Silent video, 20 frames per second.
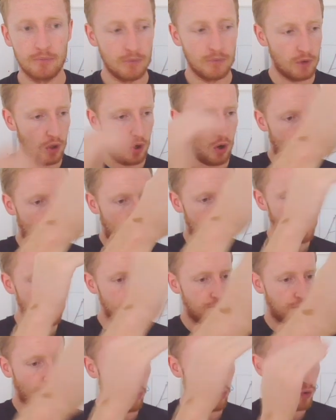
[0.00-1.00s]
Glycogen
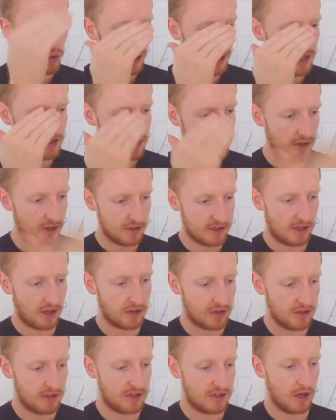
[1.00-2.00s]
broken into such
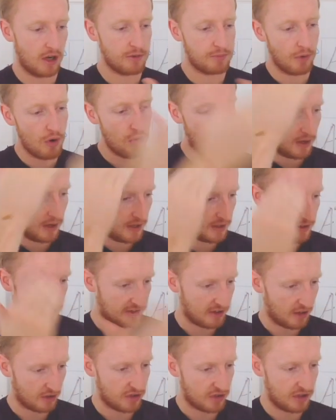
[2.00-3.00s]
and such, broken into
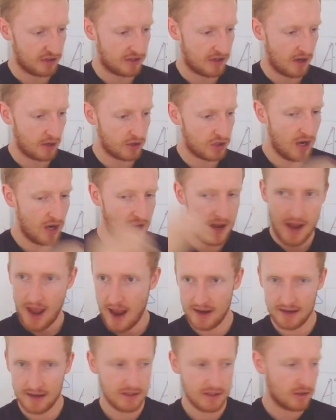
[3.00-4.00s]
such and such,
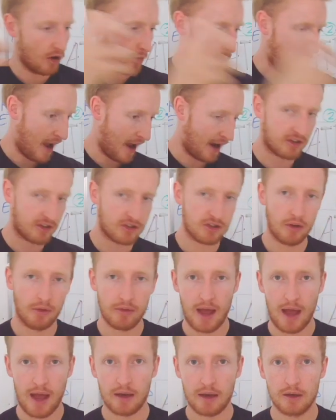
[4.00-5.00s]
enzyme acts on
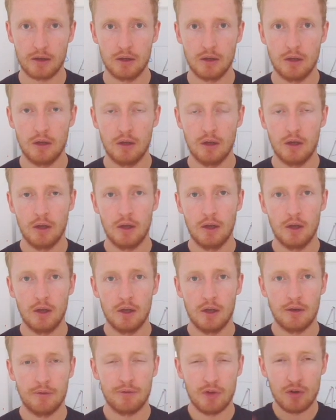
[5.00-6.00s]
that.
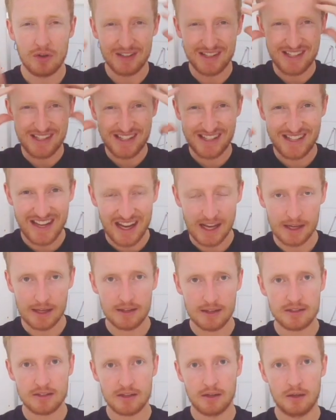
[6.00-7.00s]
If you can see
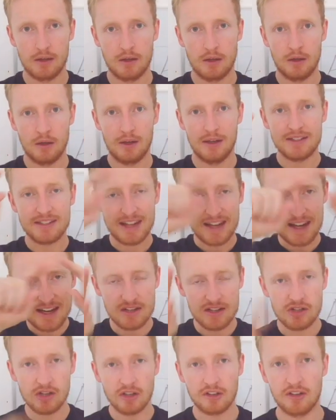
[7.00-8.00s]
it, it's
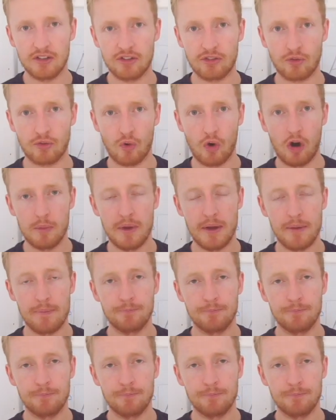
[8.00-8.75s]
easier to describe it.